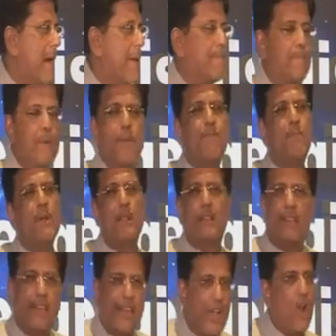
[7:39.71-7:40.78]
Our people
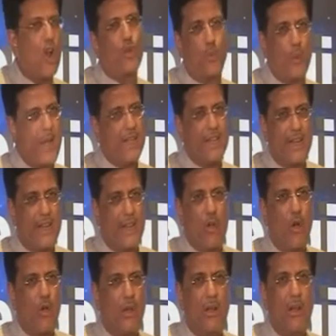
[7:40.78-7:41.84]
cannot wait any
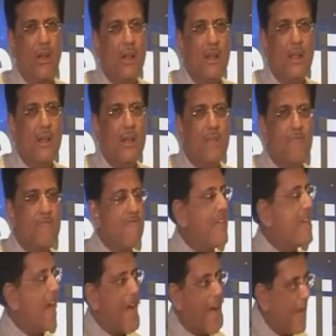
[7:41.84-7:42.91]
longer.
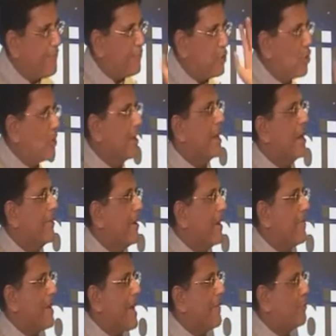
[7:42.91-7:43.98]
We have to
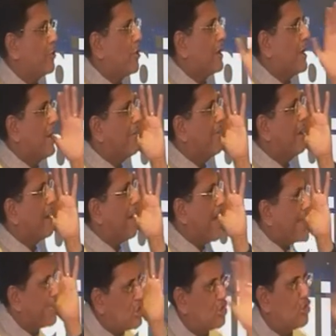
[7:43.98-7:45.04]
deliver
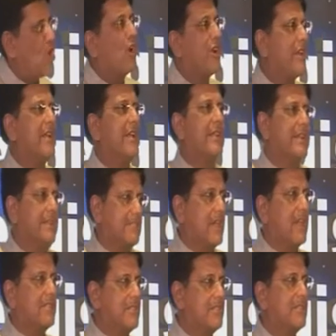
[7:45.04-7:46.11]
extraordinary
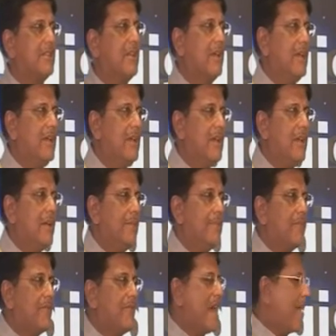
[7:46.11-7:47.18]
results.
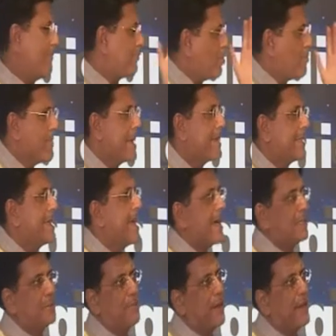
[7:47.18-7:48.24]
We have to meet the
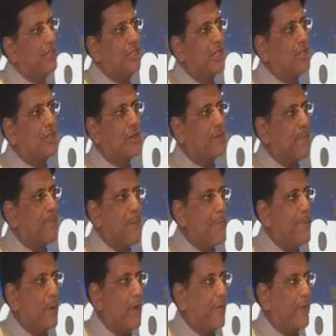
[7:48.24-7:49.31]
aspirations of the
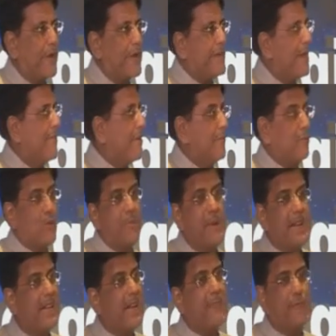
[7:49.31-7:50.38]
people of India. We have to
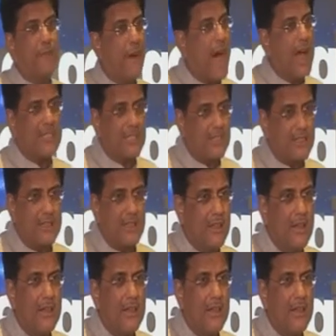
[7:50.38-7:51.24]
meet it fast.